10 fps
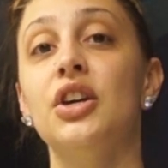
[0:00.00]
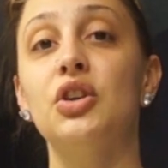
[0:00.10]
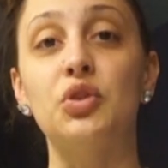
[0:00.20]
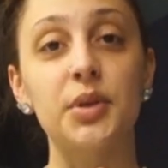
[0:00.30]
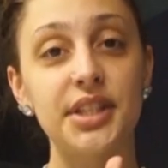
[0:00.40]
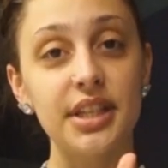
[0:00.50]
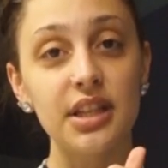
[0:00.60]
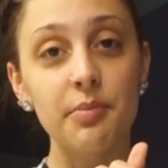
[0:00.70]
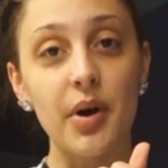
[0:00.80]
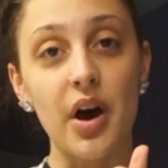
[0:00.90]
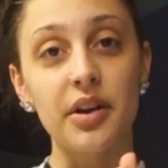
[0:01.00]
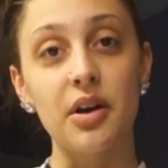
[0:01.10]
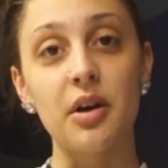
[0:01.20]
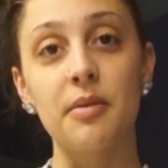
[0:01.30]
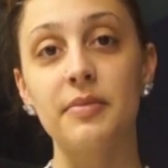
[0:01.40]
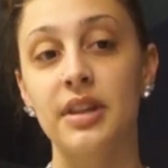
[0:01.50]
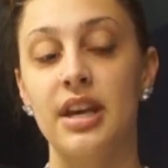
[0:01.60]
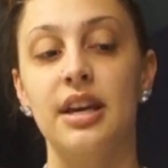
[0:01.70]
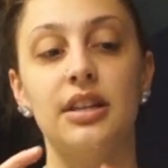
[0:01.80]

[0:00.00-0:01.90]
You twist it at the bottom.